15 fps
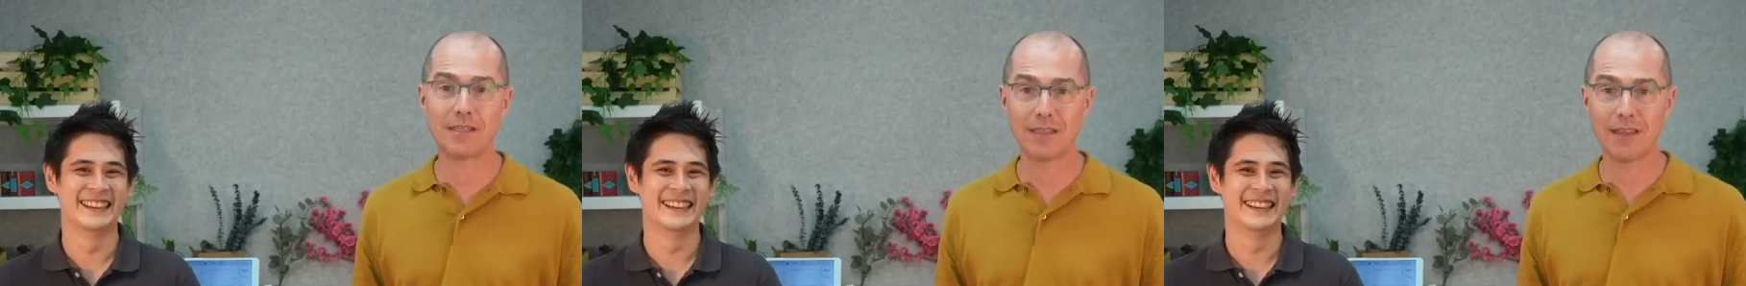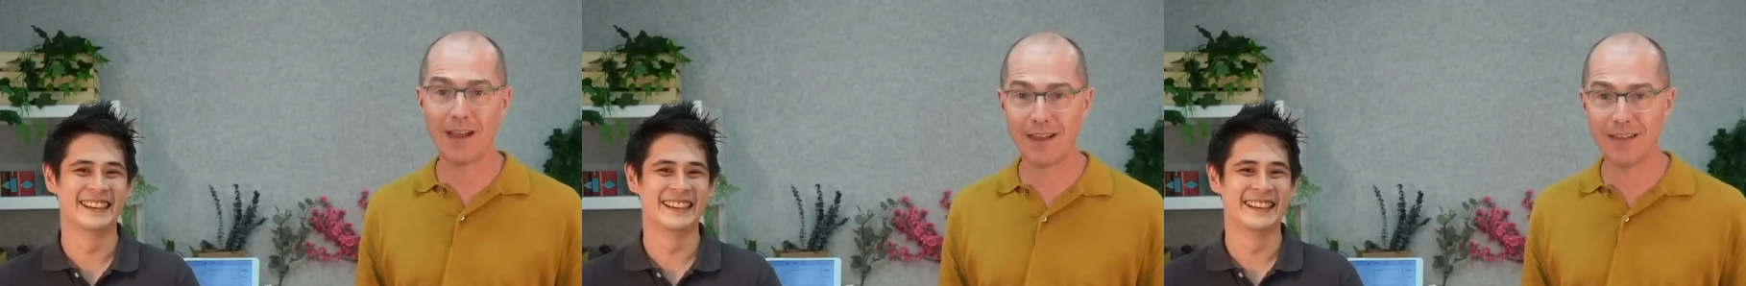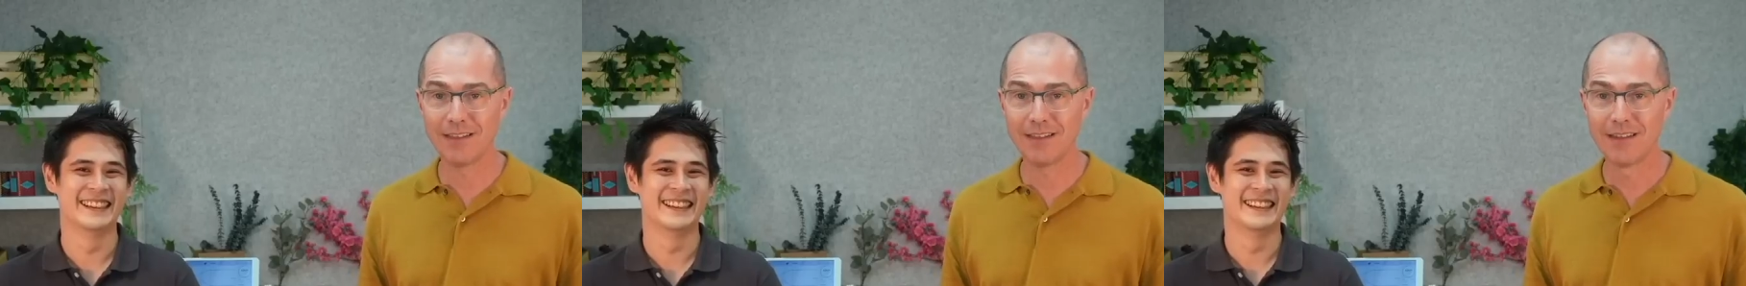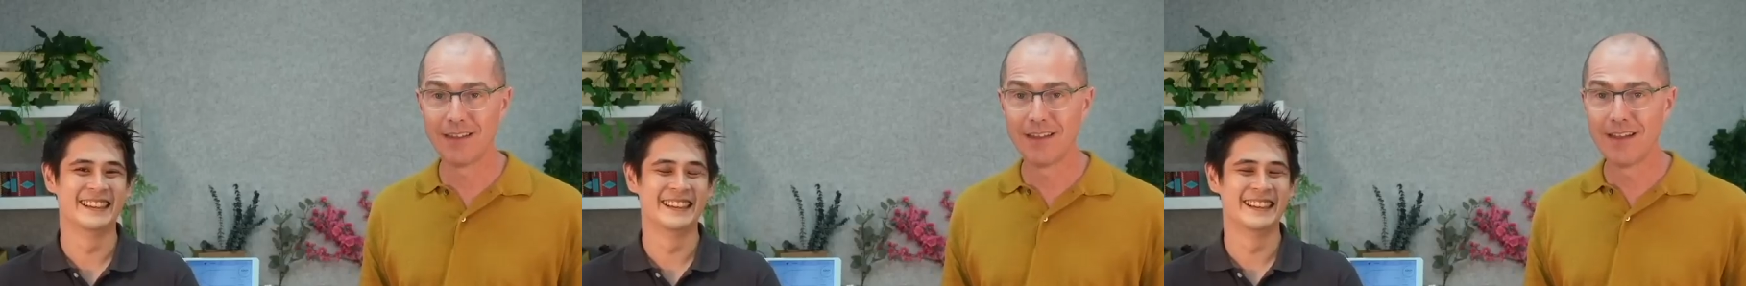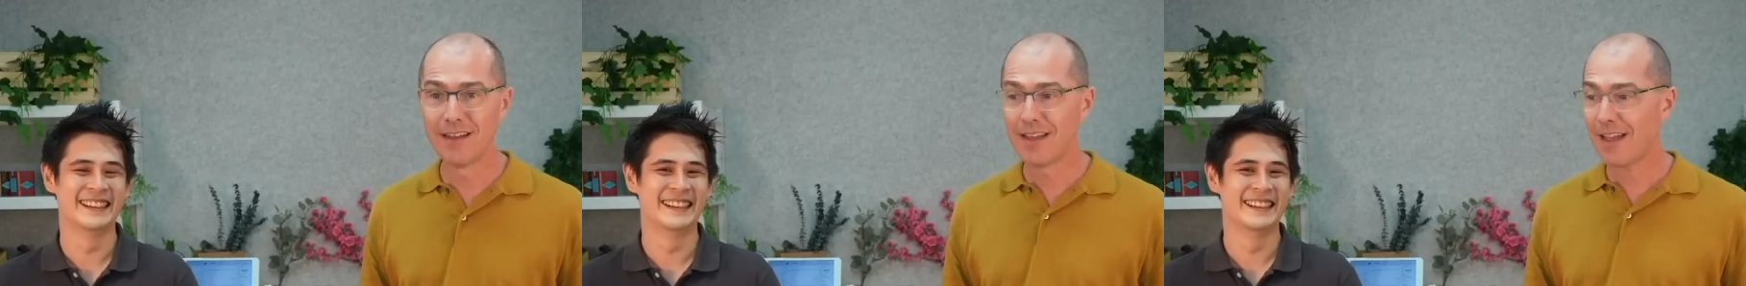Speaker 1: line,
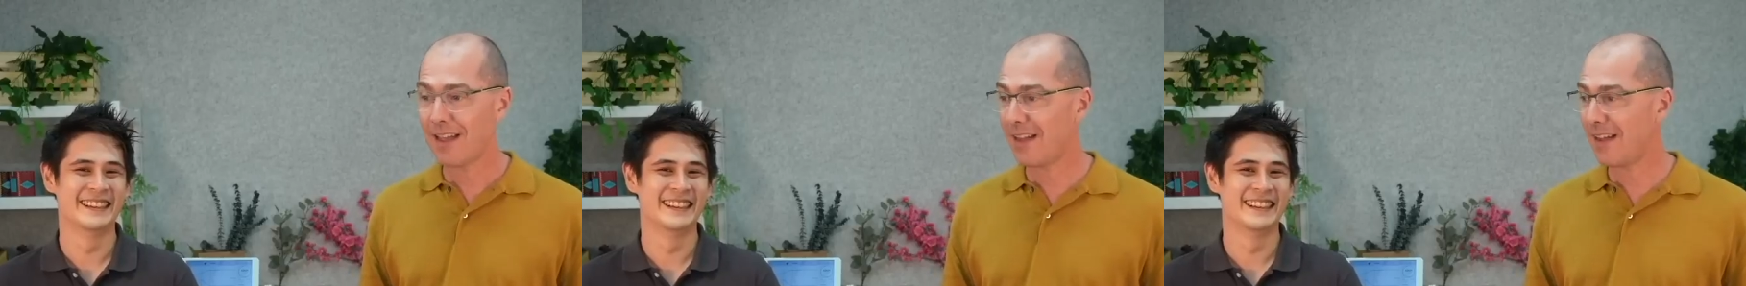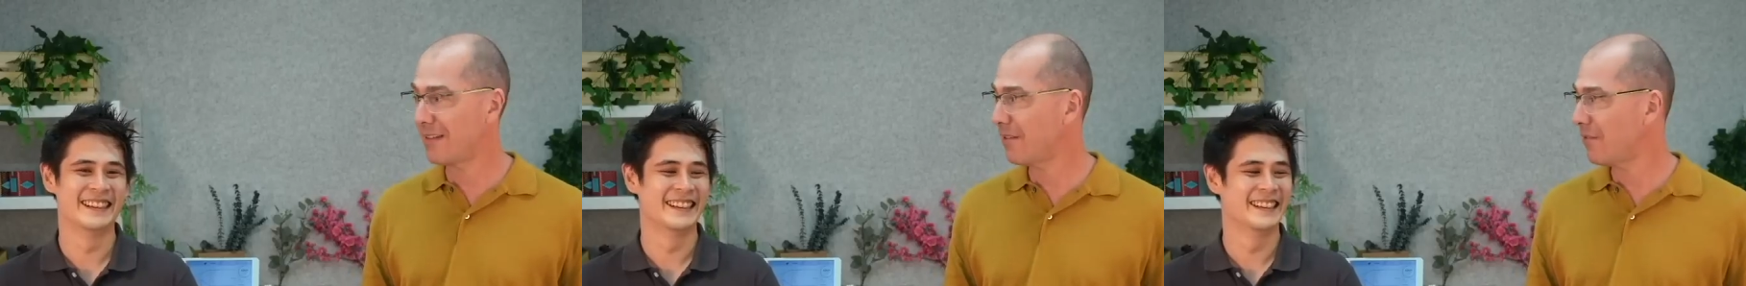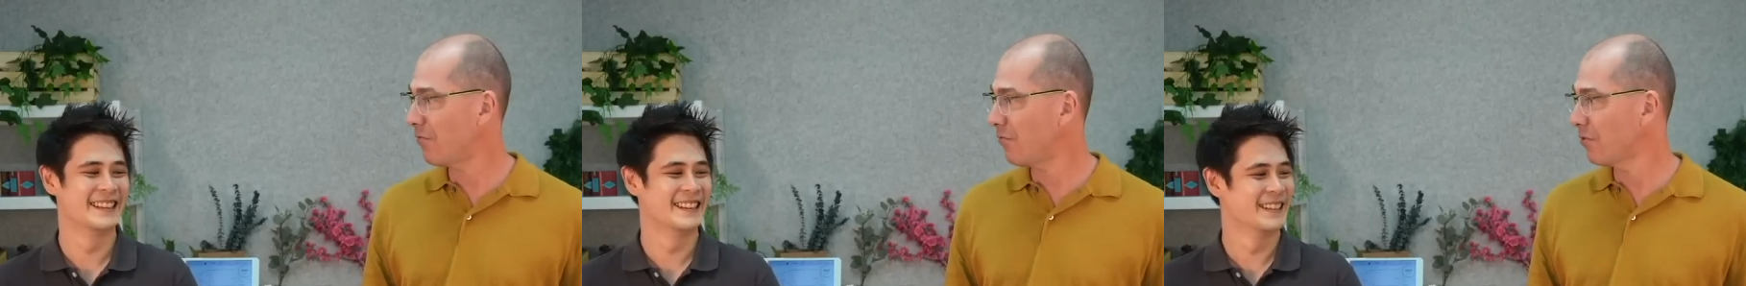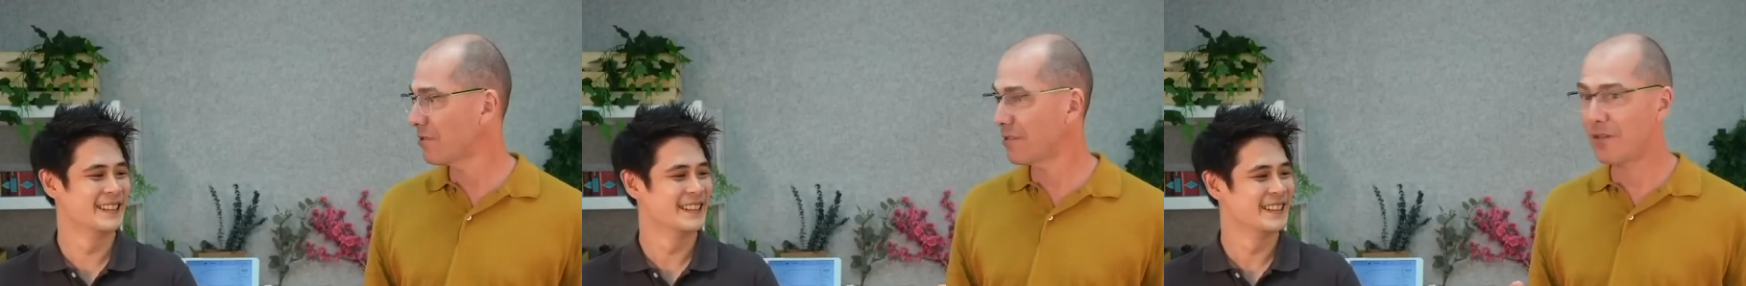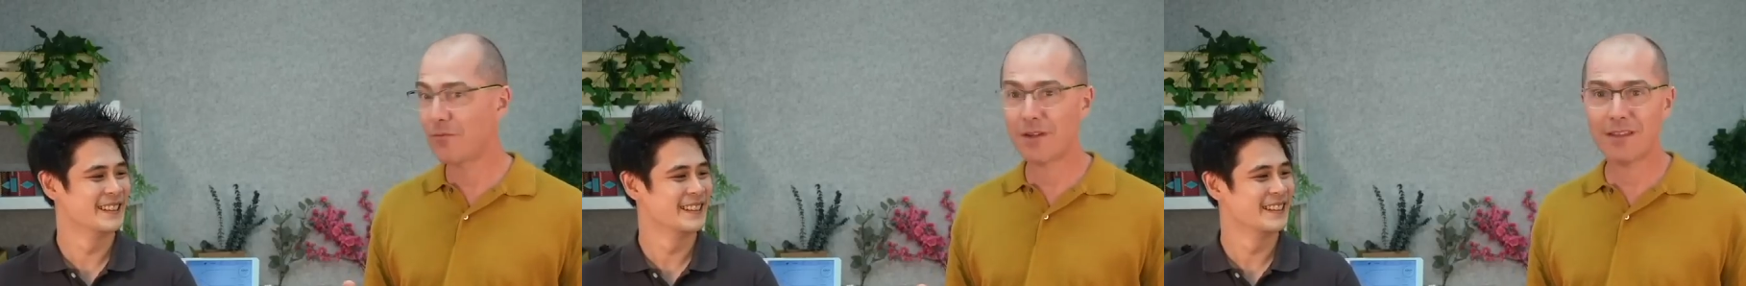and we'll
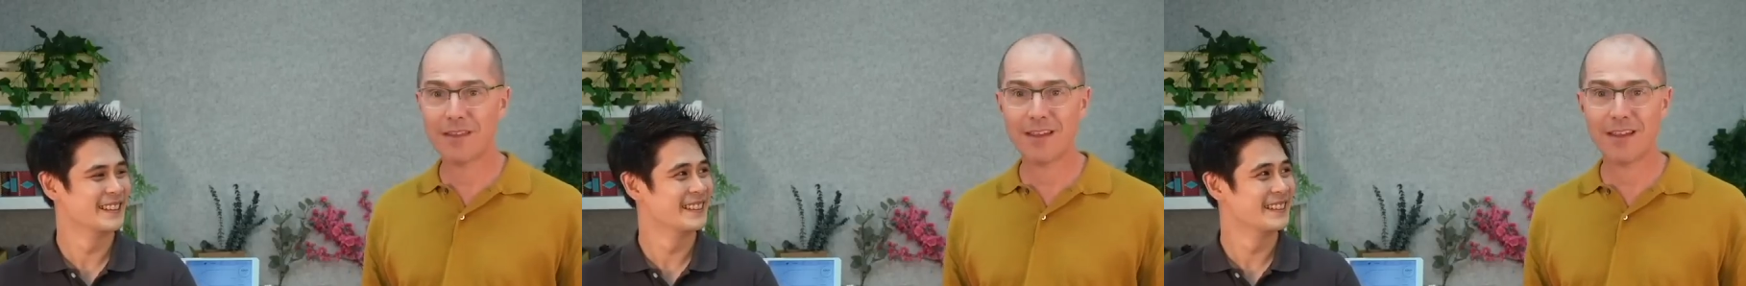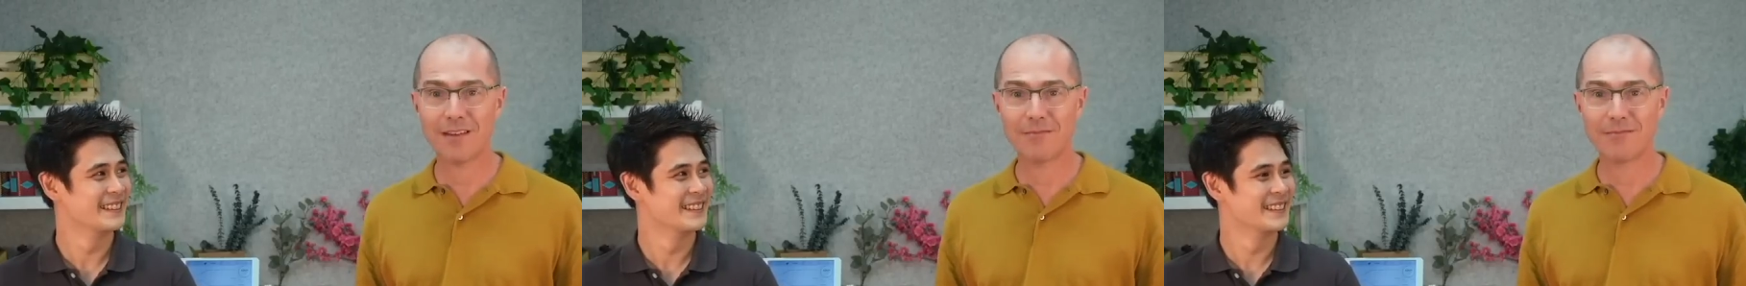see what I think.